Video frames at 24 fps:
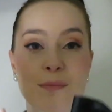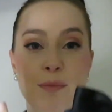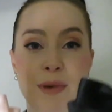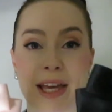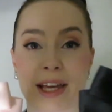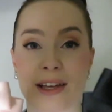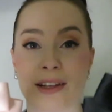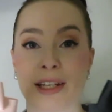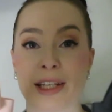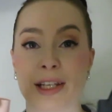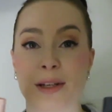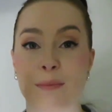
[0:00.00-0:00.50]

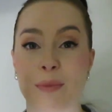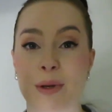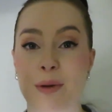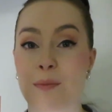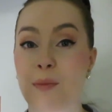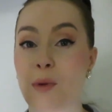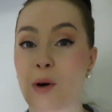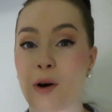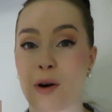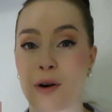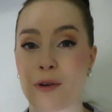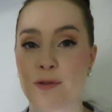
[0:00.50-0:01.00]
make a little bit
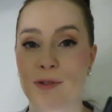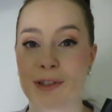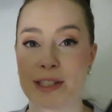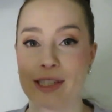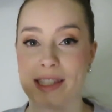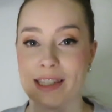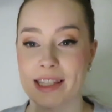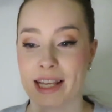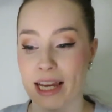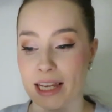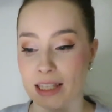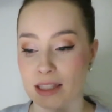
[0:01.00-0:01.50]
more of a
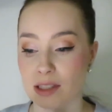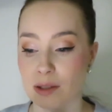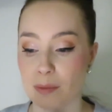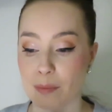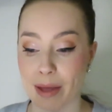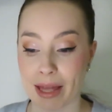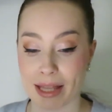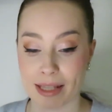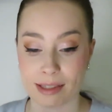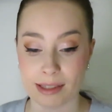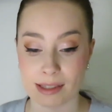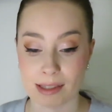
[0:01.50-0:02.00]

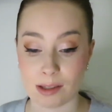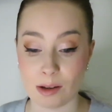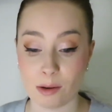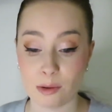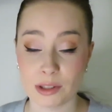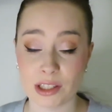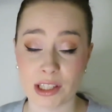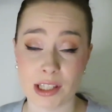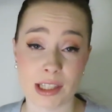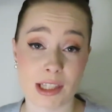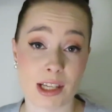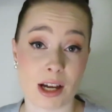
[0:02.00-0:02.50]
statement. So
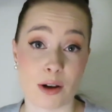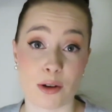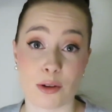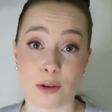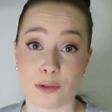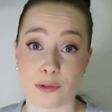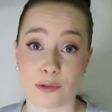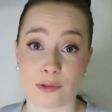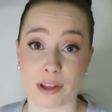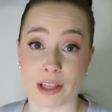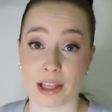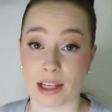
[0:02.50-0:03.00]
just how
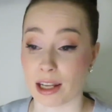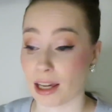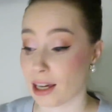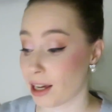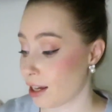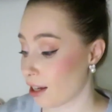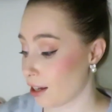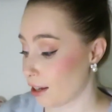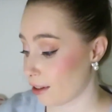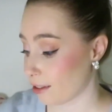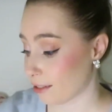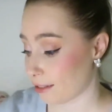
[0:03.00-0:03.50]
you feel
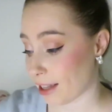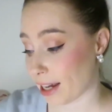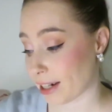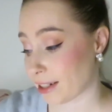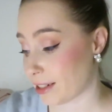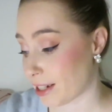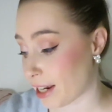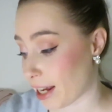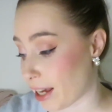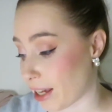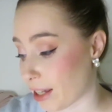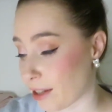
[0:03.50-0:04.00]
that
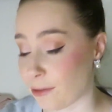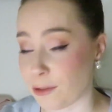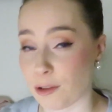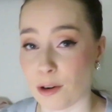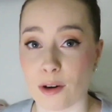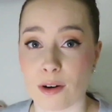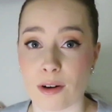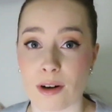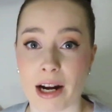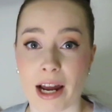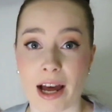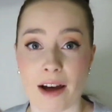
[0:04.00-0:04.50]
day. If you
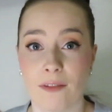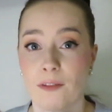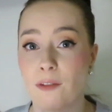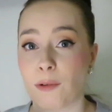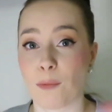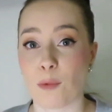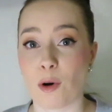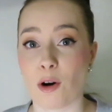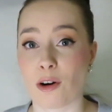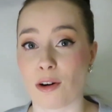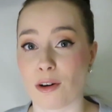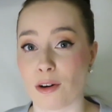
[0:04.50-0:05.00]
have
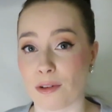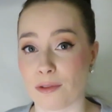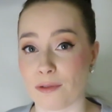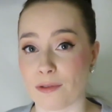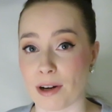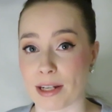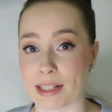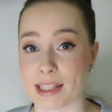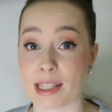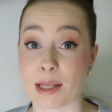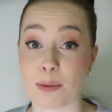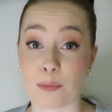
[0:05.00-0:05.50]
more of
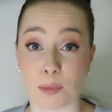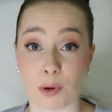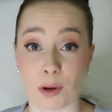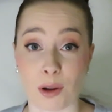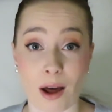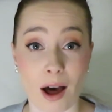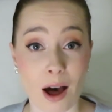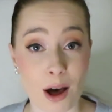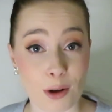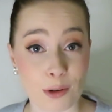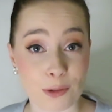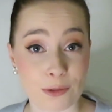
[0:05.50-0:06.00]
a simple
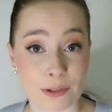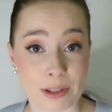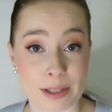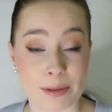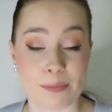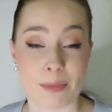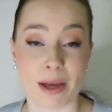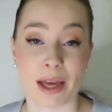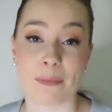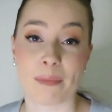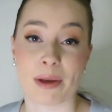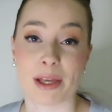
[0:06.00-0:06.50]
outfit,
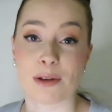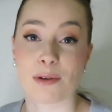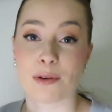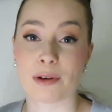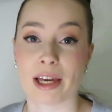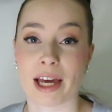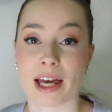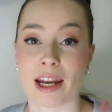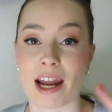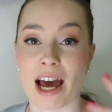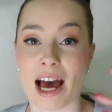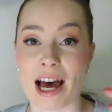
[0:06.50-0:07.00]
maybe you
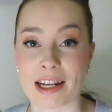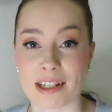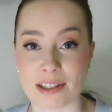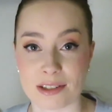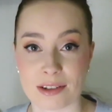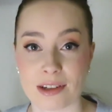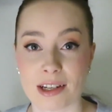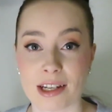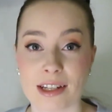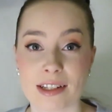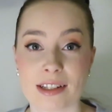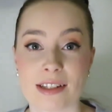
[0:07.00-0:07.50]
can add
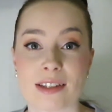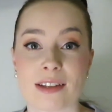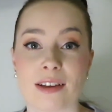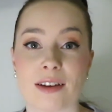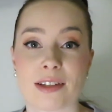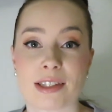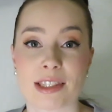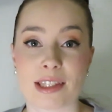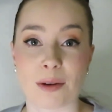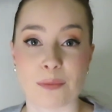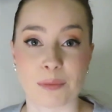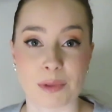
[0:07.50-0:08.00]

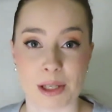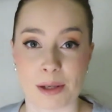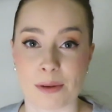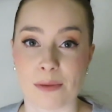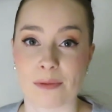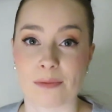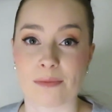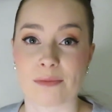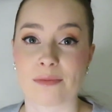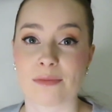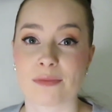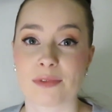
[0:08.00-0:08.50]

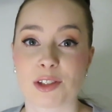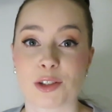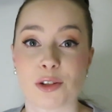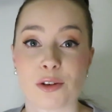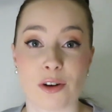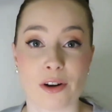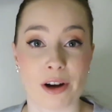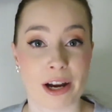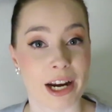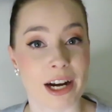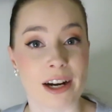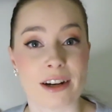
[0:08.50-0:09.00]
something to
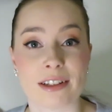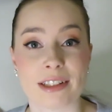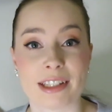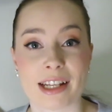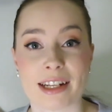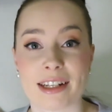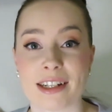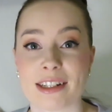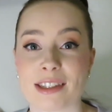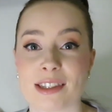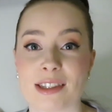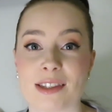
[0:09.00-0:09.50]
your hair
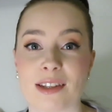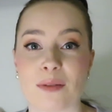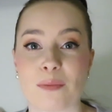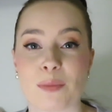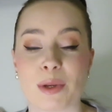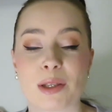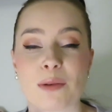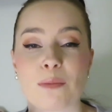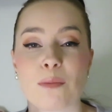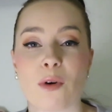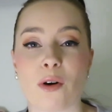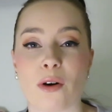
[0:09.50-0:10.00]
that is a
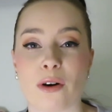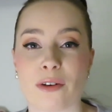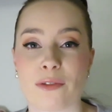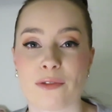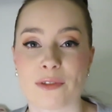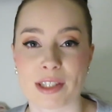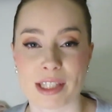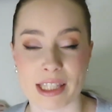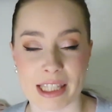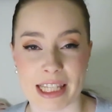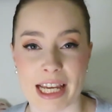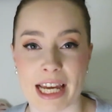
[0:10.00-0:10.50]
bit more of
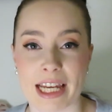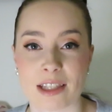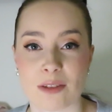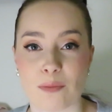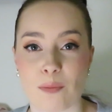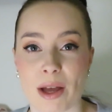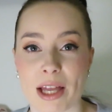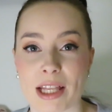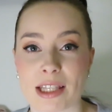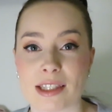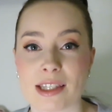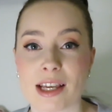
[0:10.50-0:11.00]
a
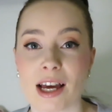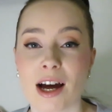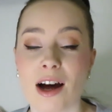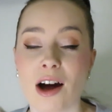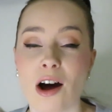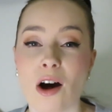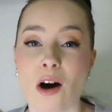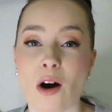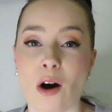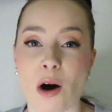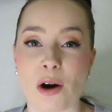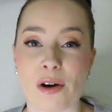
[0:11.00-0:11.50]
statement.
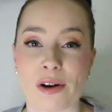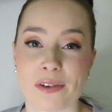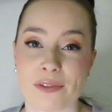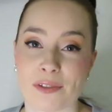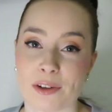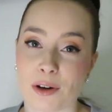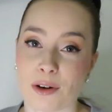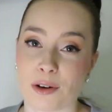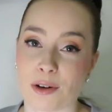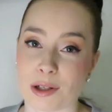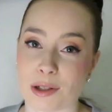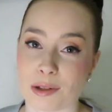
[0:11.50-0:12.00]
Or if
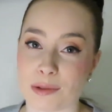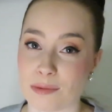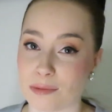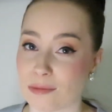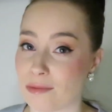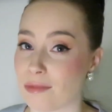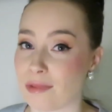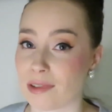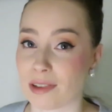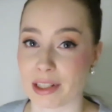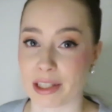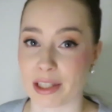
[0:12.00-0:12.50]
your,
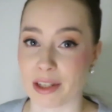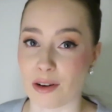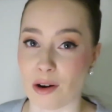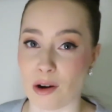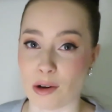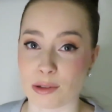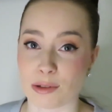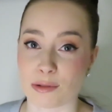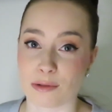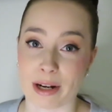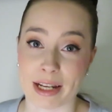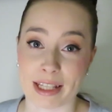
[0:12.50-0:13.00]
you
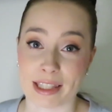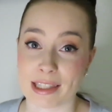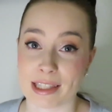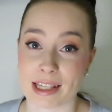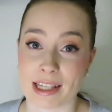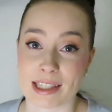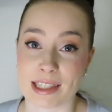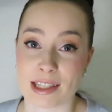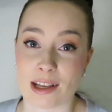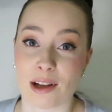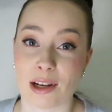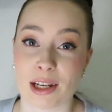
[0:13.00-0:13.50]
know, dress
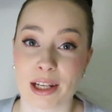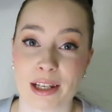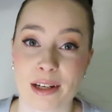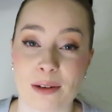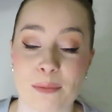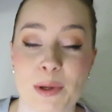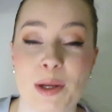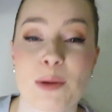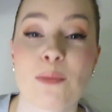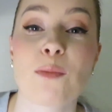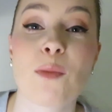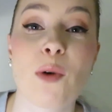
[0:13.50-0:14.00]
is a little
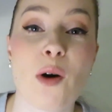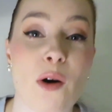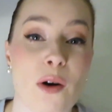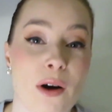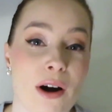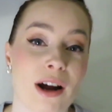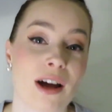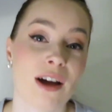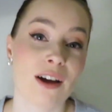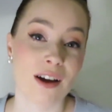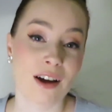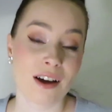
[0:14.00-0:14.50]
bit
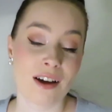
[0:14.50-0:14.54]
more